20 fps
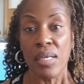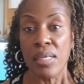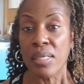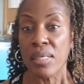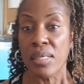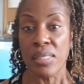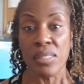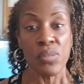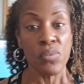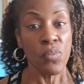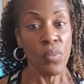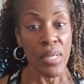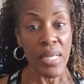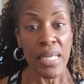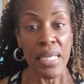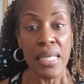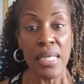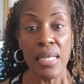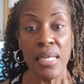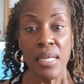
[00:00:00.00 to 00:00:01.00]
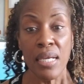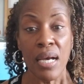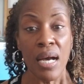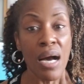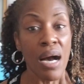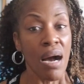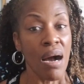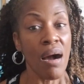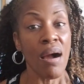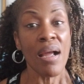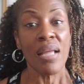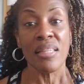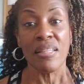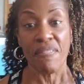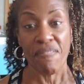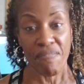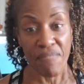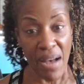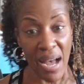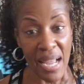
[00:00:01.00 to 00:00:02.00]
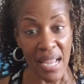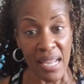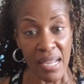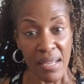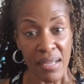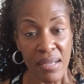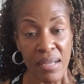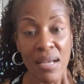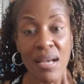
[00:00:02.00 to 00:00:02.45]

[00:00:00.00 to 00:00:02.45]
Because we are in the fight